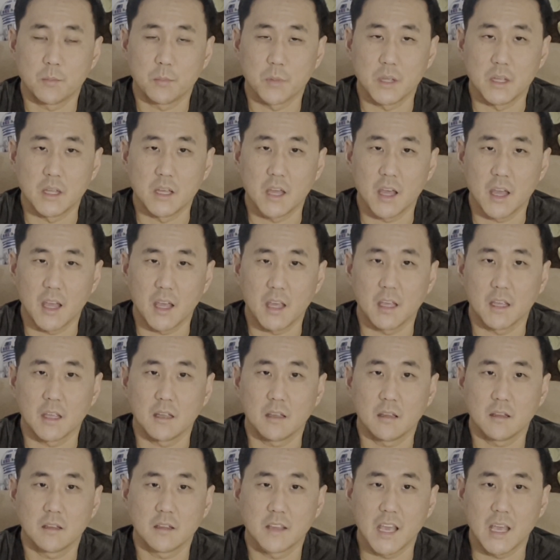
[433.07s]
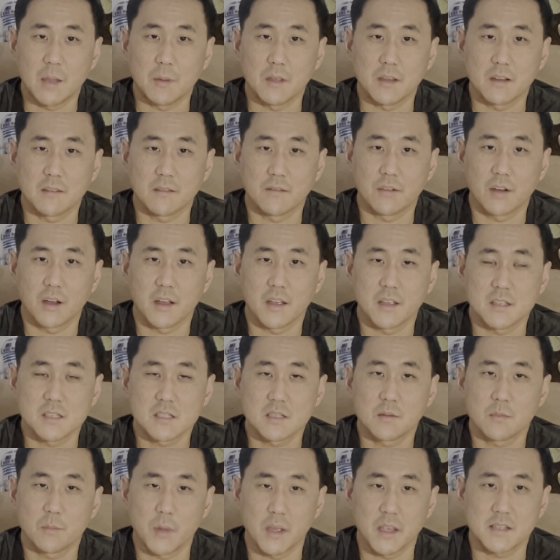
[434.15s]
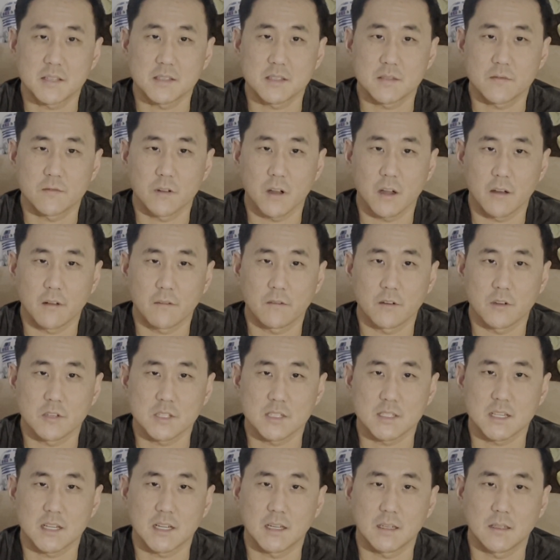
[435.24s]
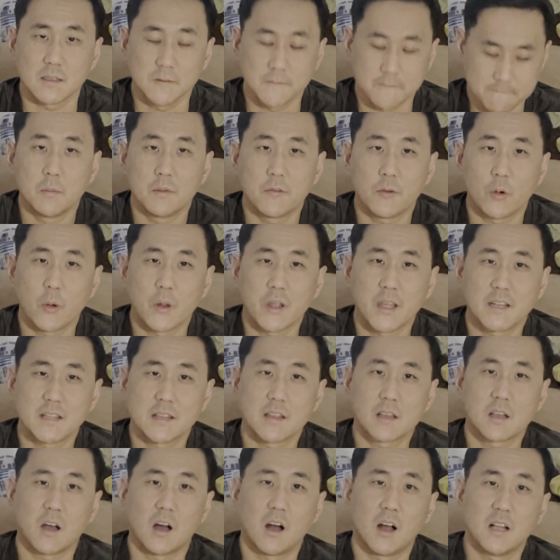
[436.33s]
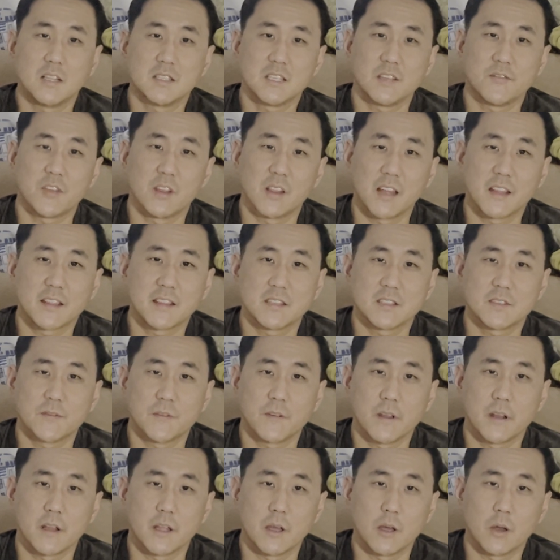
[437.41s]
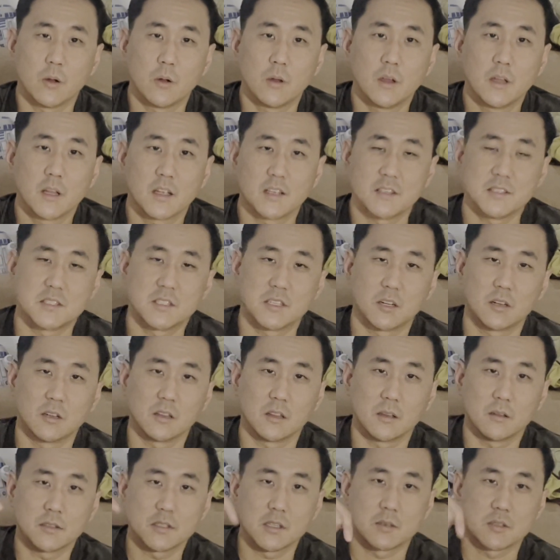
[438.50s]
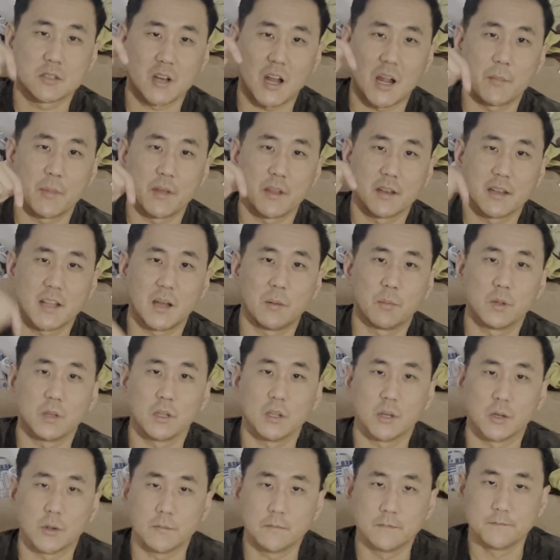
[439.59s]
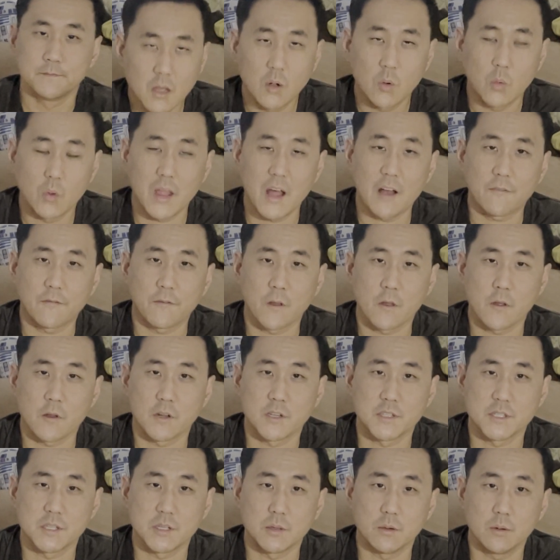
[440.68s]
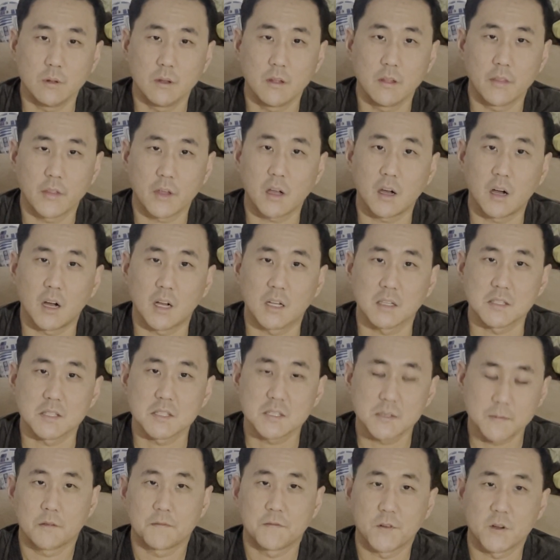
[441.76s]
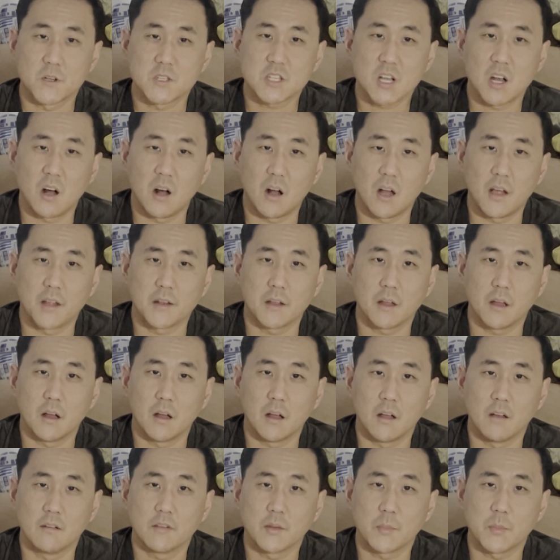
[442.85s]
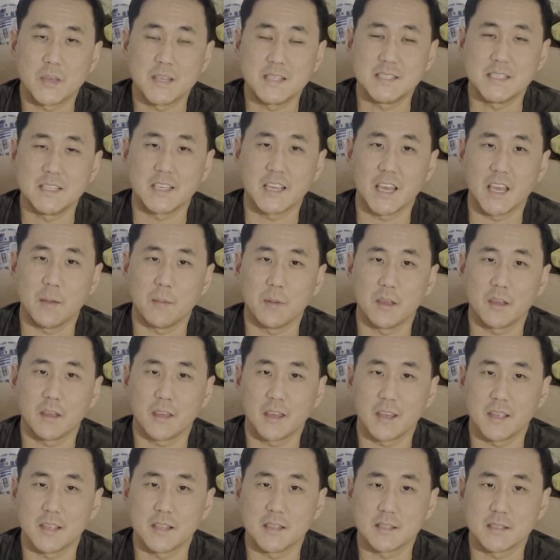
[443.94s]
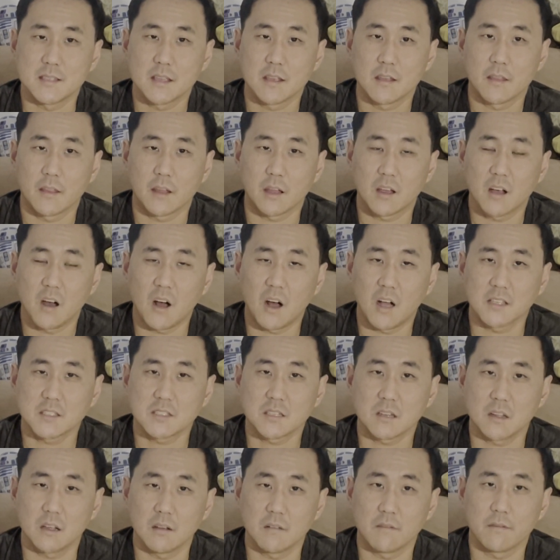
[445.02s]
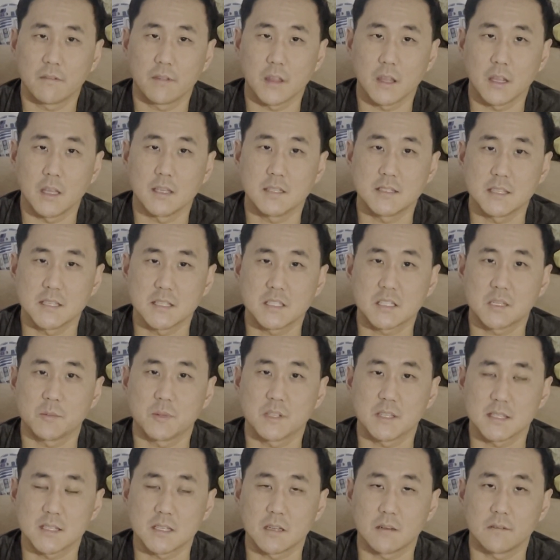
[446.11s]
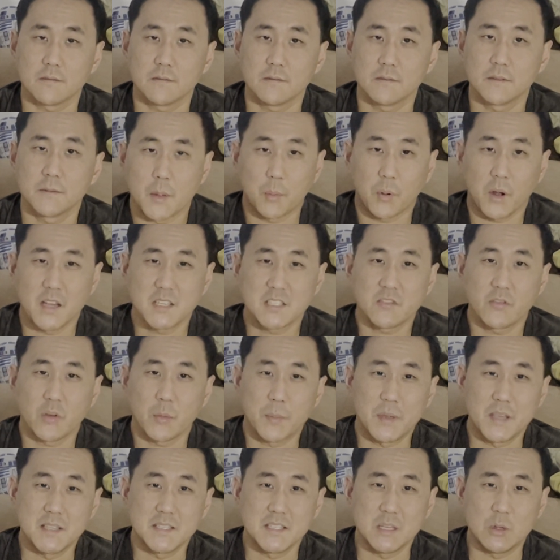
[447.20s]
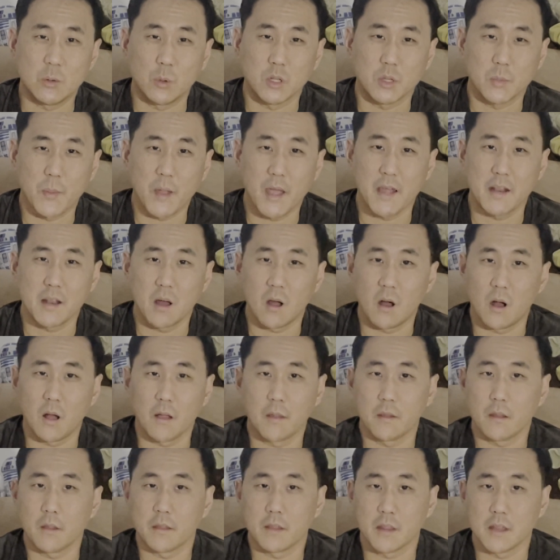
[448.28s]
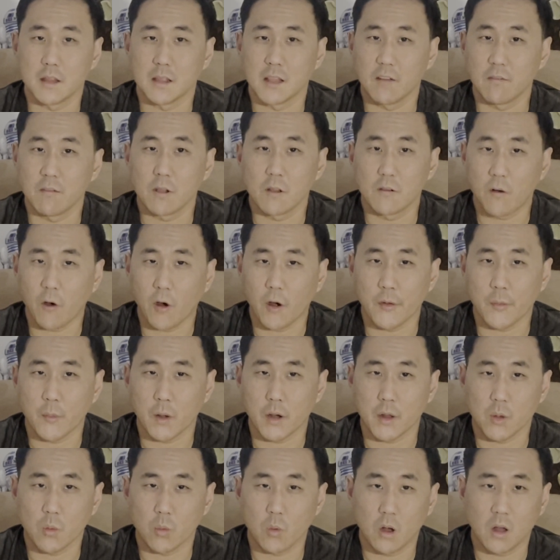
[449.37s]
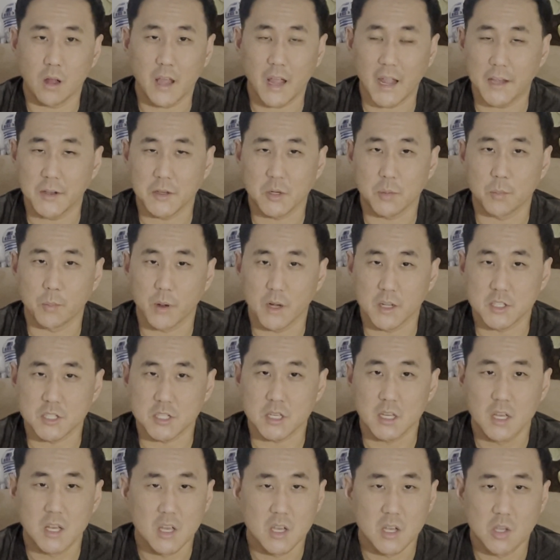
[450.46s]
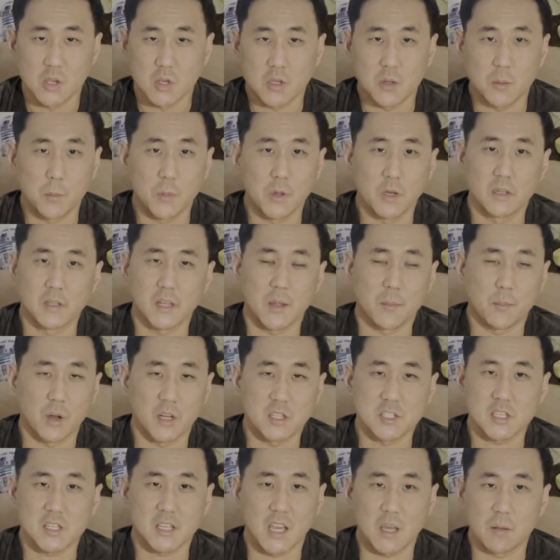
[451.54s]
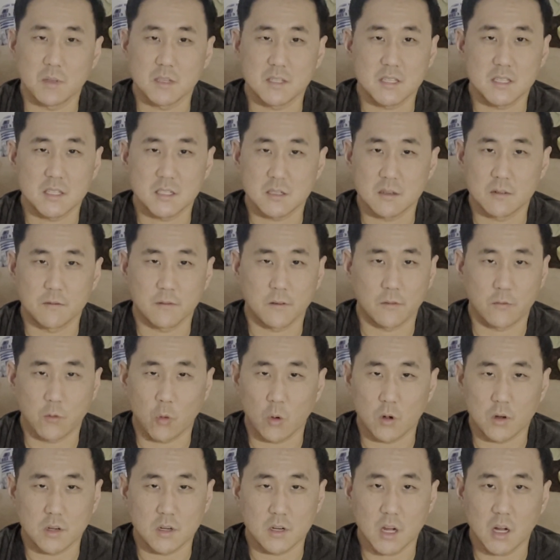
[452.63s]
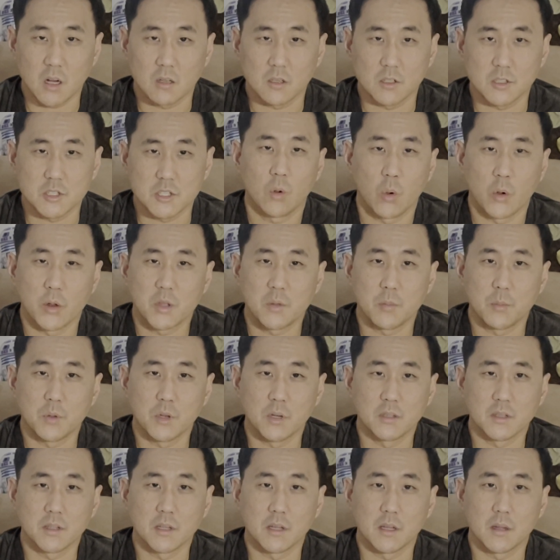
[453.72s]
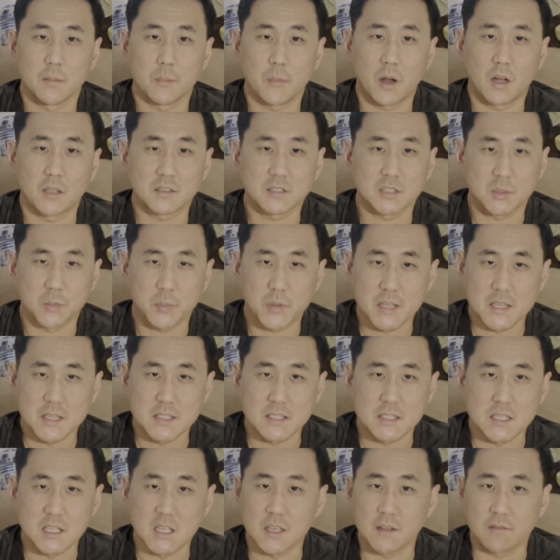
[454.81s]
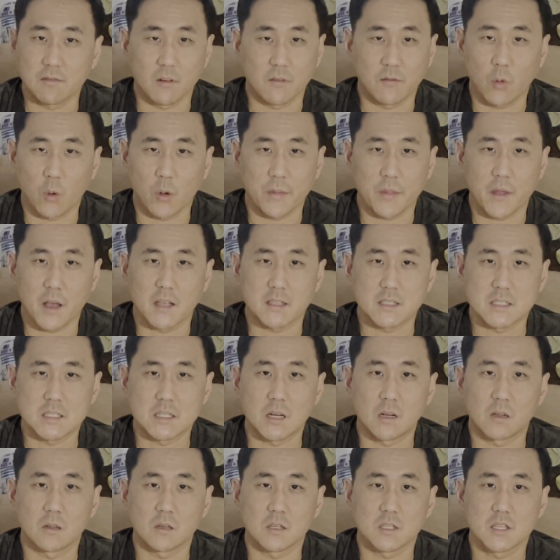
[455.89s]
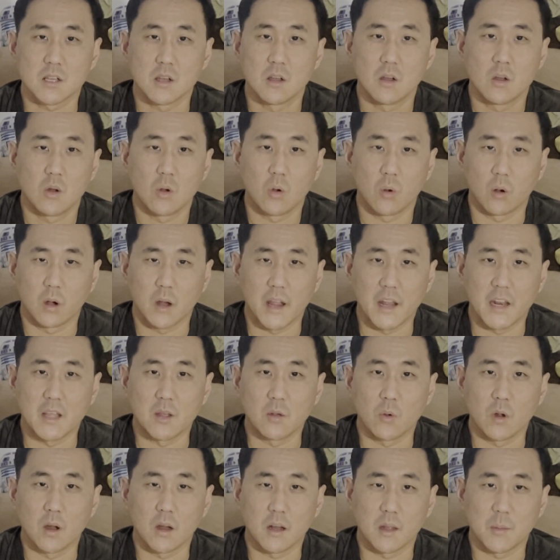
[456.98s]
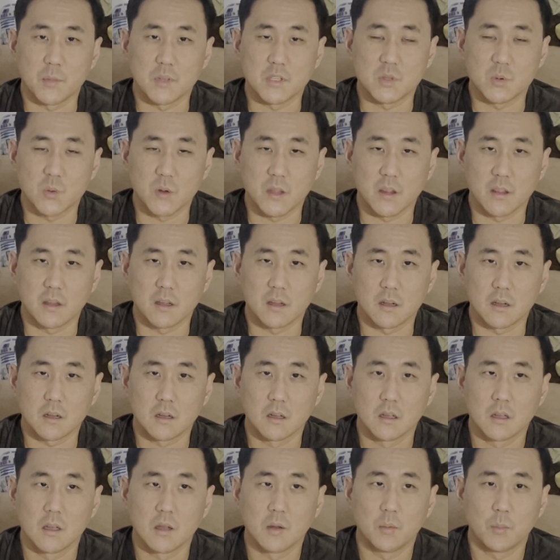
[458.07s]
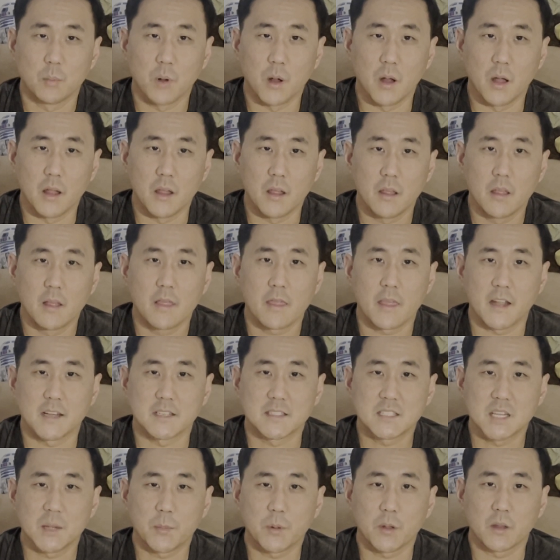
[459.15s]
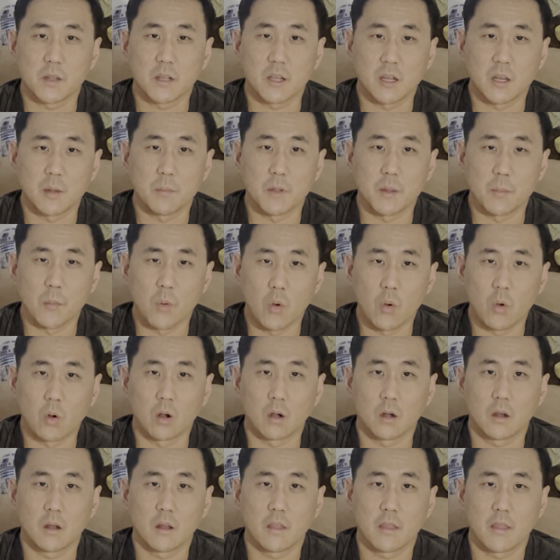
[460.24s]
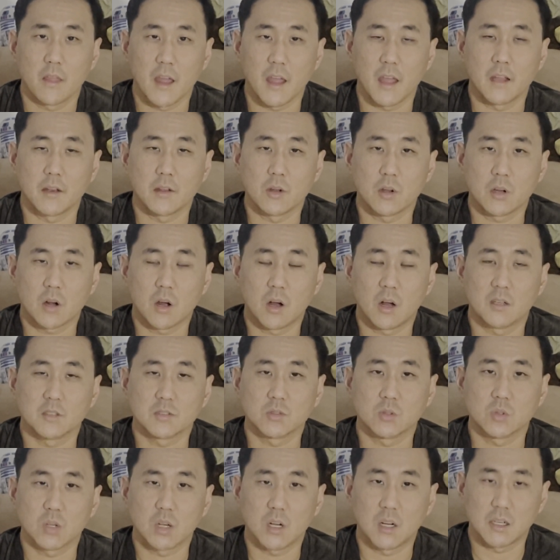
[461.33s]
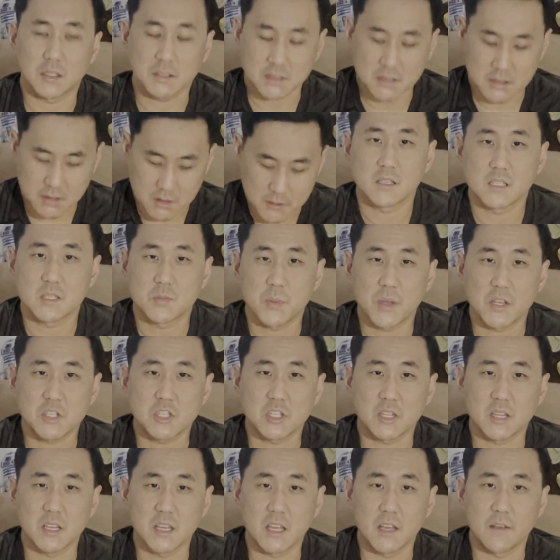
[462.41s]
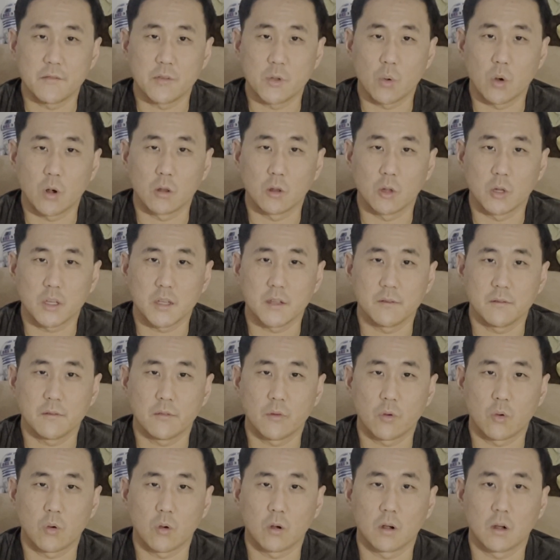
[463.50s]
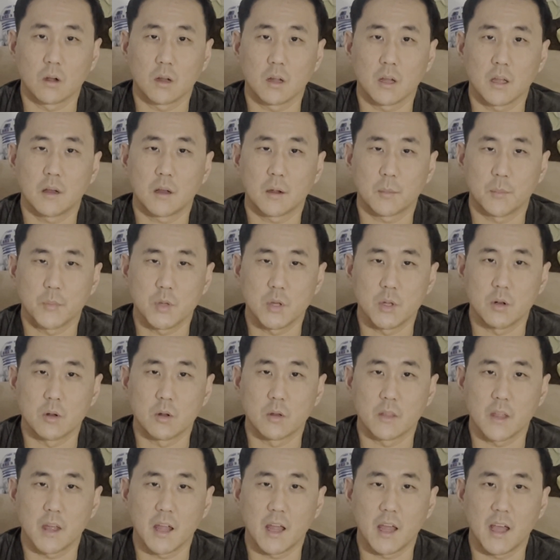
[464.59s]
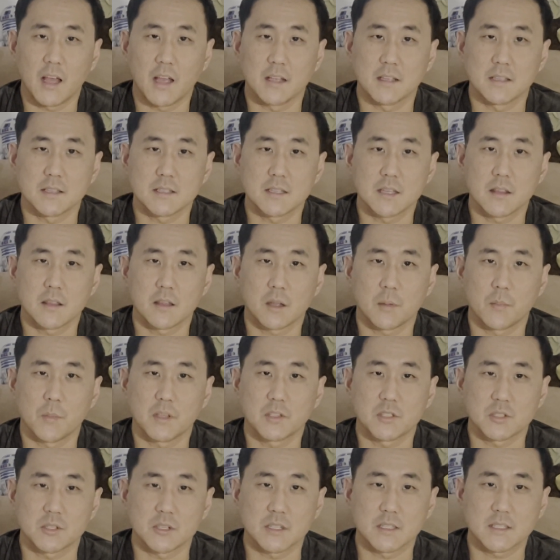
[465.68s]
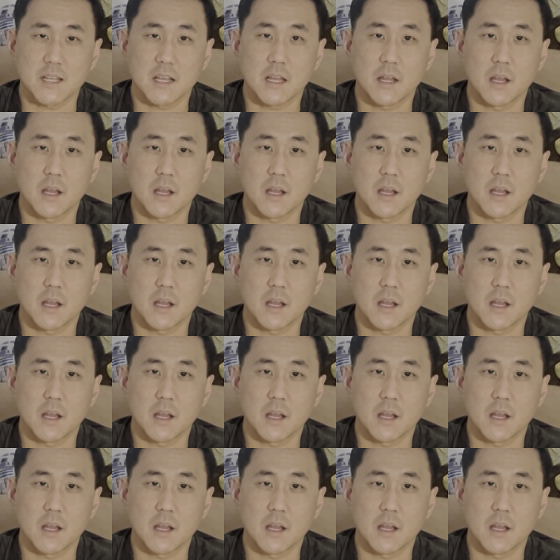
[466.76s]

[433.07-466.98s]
be a gaming device makes it very versatile. Before we get to the cons, if you like this video, consider subscribing down below. Without further ado, the cons. The first con of PC gaming is the cost of the system itself. The price of a PC will depend on the level of hardware you want and your budget. You can build a budget gaming system for $400, or you can build a monster PC for $4,000, or anywhere in between there. But that is typically going to be more than your console costs, especially if you are looking for a computer that has the commensurate